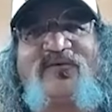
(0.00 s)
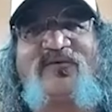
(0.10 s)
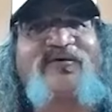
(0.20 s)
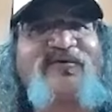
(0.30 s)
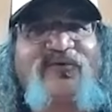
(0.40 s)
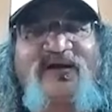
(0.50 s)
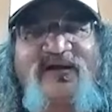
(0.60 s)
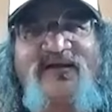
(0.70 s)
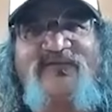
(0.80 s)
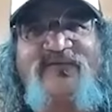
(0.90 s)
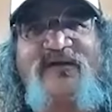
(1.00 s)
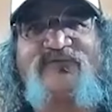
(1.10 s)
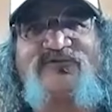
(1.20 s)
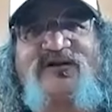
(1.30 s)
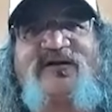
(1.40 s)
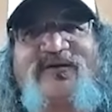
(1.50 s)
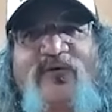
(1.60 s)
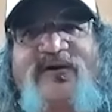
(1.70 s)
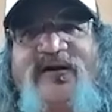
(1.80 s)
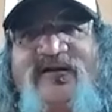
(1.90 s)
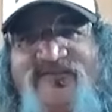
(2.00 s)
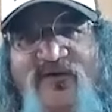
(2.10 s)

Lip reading: to rock and roll again, we have to start recording our